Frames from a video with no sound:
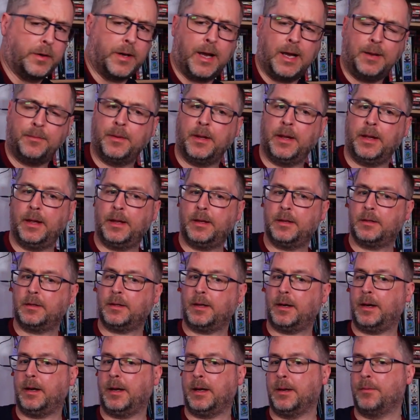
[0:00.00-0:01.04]
game there
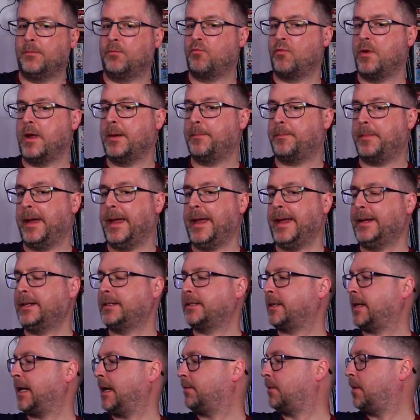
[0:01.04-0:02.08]
that I am
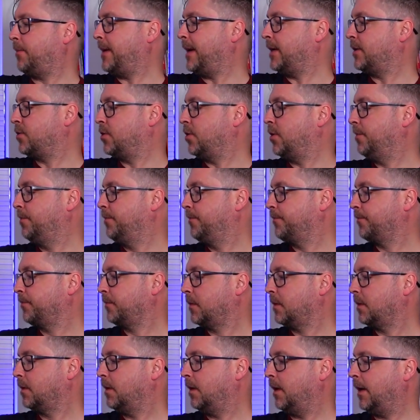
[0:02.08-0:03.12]
Binks, get out the bedroom.
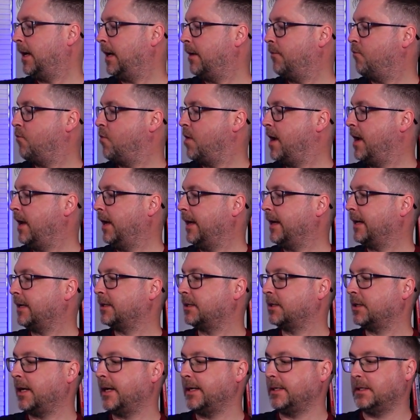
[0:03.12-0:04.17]
I am really
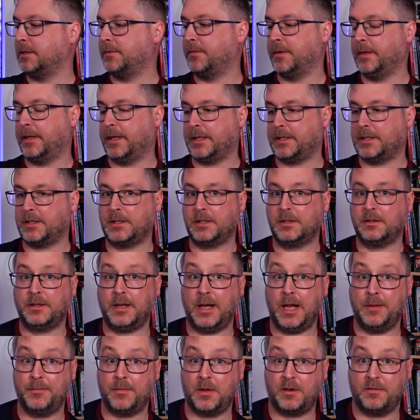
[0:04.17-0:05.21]
excited for this
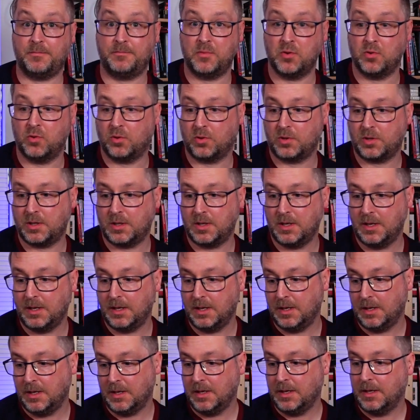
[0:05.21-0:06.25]
game that I've bought.
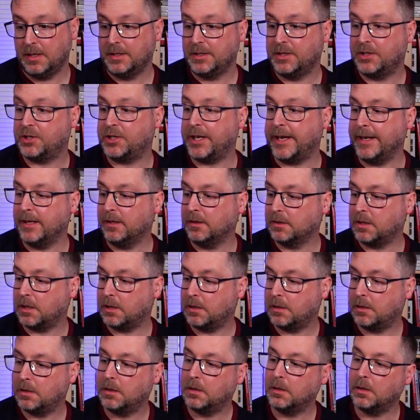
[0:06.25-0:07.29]
Sealed,
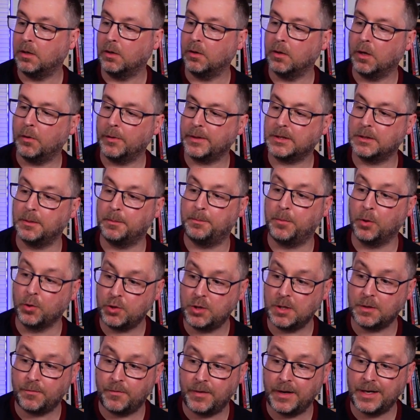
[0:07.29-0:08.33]
although it's a
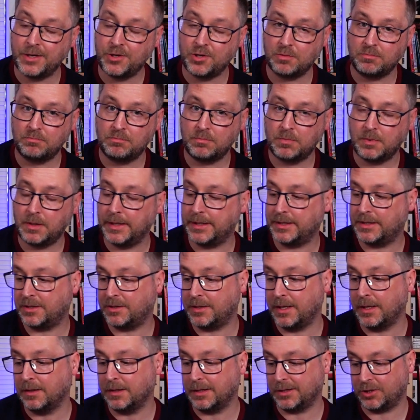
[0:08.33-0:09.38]
budget version, it's
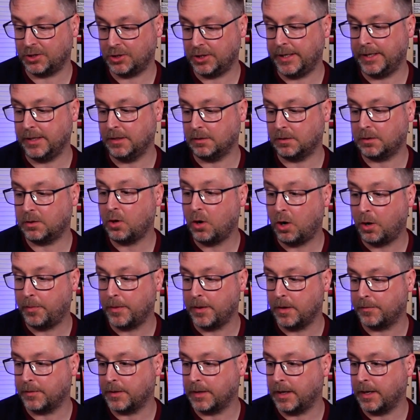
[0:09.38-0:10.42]
still a sealed copy
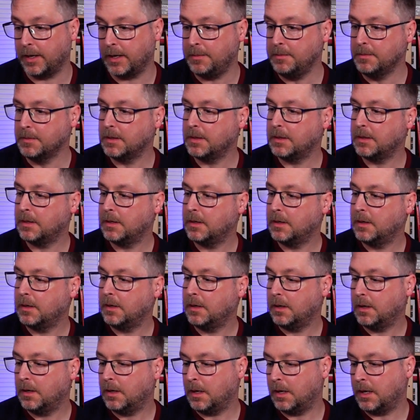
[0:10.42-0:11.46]
of the game.
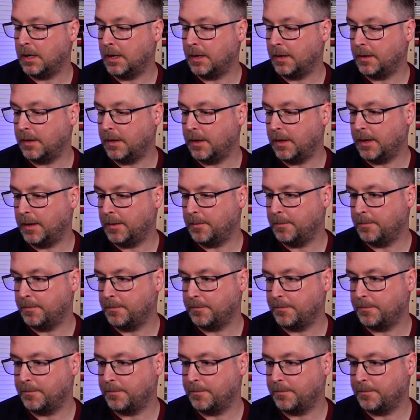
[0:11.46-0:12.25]
And